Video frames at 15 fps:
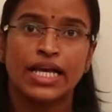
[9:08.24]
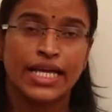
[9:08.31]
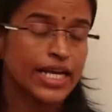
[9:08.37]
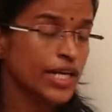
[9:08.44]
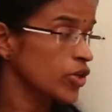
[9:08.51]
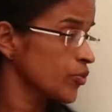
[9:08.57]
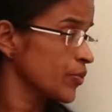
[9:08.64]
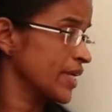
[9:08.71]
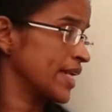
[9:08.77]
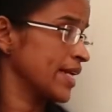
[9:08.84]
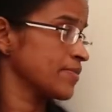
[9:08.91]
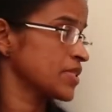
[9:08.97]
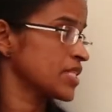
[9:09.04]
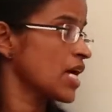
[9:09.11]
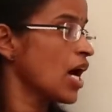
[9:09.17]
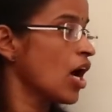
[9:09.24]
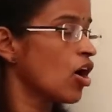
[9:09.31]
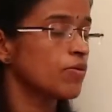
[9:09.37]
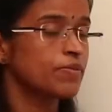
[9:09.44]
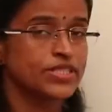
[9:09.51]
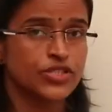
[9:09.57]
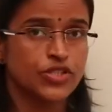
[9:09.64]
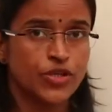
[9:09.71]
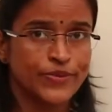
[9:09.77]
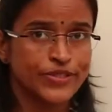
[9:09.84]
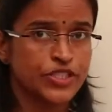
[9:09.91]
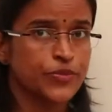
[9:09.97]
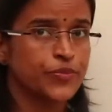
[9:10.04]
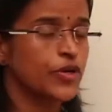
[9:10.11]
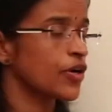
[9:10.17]
economic terms, how much
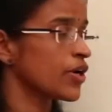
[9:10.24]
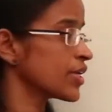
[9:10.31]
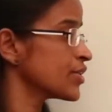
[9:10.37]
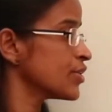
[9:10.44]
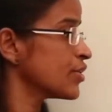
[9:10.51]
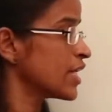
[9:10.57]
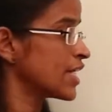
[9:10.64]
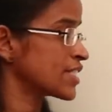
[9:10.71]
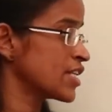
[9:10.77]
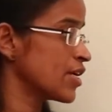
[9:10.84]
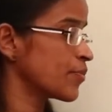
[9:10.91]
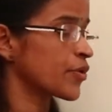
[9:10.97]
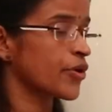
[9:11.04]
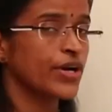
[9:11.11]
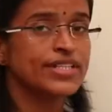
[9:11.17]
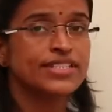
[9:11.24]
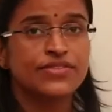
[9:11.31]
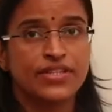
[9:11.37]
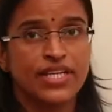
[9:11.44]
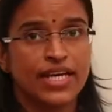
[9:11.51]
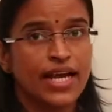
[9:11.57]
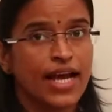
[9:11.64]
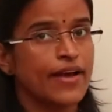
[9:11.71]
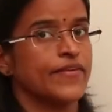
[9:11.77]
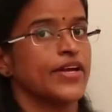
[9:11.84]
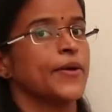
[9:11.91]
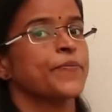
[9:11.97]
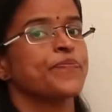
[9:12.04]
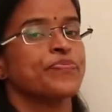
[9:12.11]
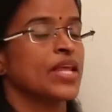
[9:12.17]
domestic product or national product we are
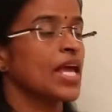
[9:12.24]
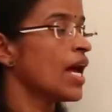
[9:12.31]
having.